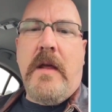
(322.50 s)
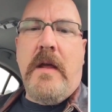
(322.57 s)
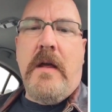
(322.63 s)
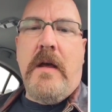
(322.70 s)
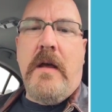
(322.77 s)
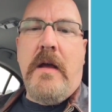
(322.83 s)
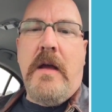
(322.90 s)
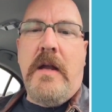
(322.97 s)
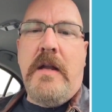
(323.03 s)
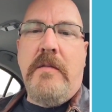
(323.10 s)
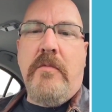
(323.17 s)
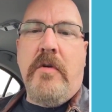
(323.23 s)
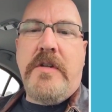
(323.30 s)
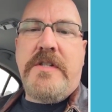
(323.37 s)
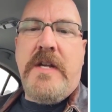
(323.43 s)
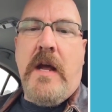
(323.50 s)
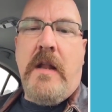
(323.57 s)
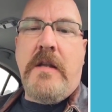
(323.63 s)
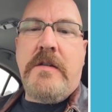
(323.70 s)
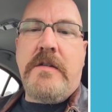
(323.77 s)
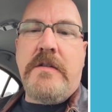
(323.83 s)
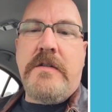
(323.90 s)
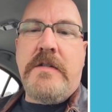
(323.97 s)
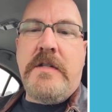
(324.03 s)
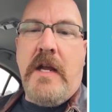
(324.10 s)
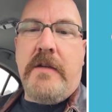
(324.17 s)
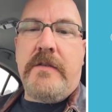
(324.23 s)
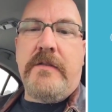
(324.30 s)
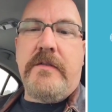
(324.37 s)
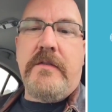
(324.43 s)
Uh, any more challenges?
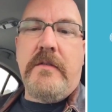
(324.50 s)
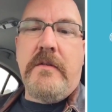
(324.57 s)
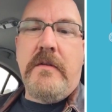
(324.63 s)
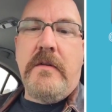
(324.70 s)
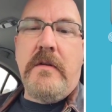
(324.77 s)
Yes.